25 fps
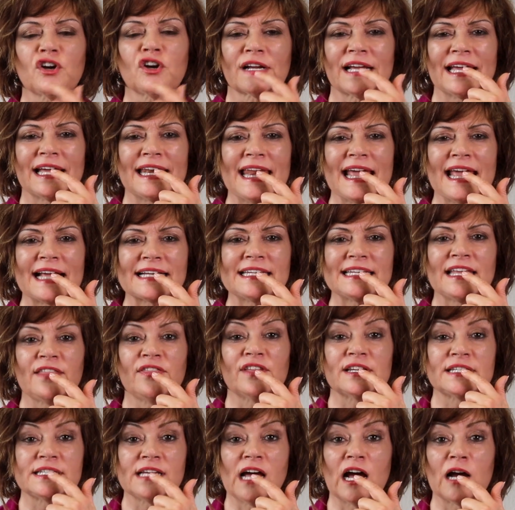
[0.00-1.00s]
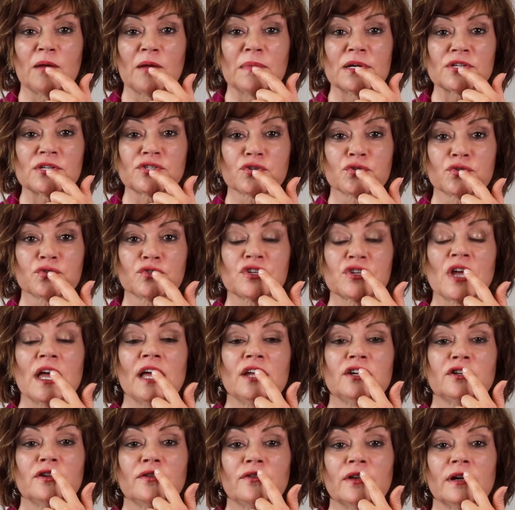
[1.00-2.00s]
or connecting the tongue muscles
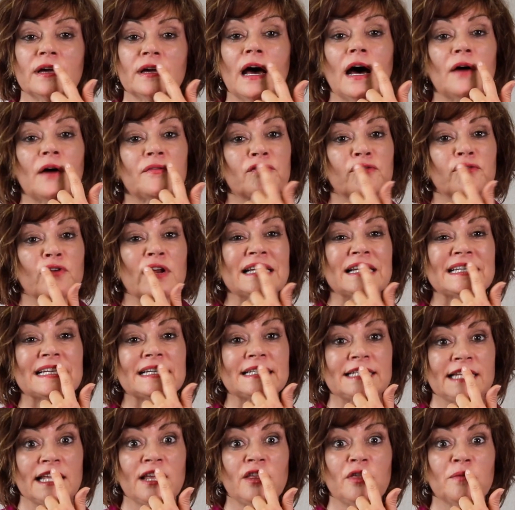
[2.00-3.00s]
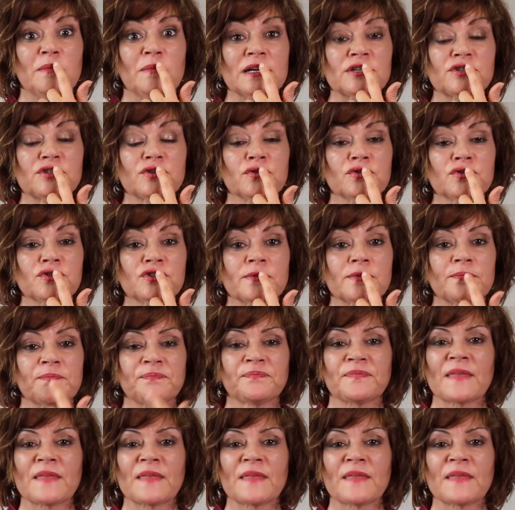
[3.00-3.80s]
to the front teeth muscles.